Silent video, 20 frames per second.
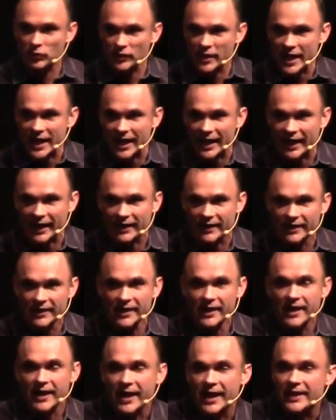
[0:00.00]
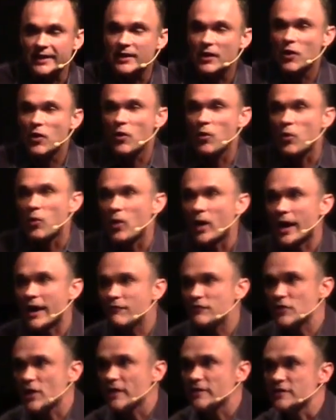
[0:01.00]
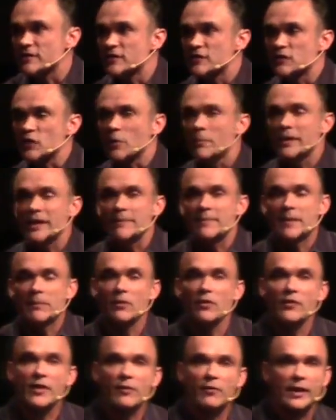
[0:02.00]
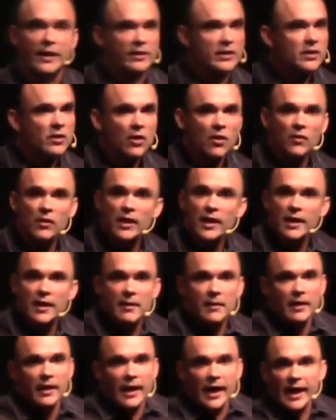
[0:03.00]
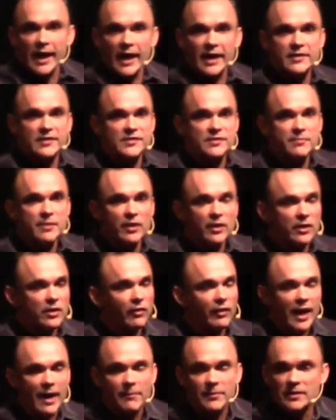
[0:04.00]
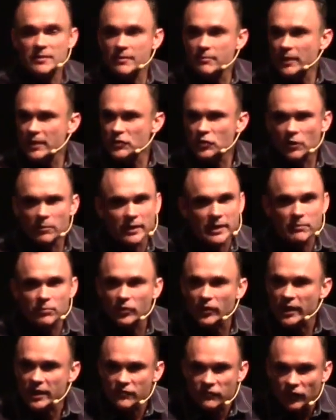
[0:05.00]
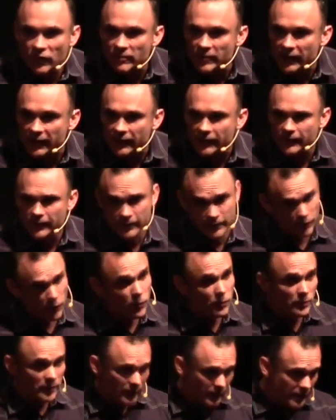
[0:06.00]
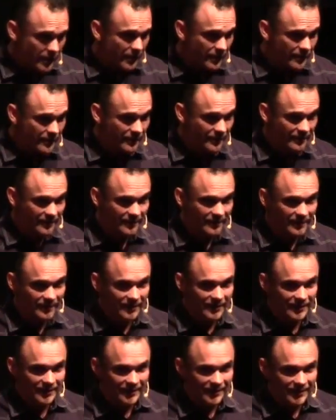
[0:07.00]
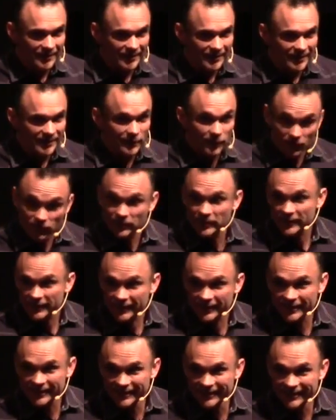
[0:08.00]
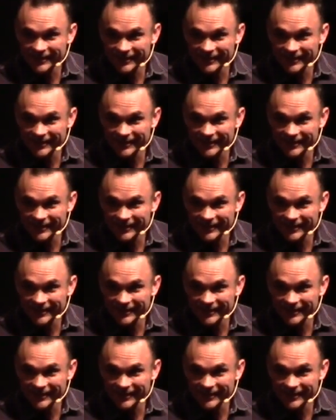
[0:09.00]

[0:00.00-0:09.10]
praying. And I've talked to so many people that were like, you know, I had this miracle happen to me, but nobody prayed for me. Oh, really? Oh, really?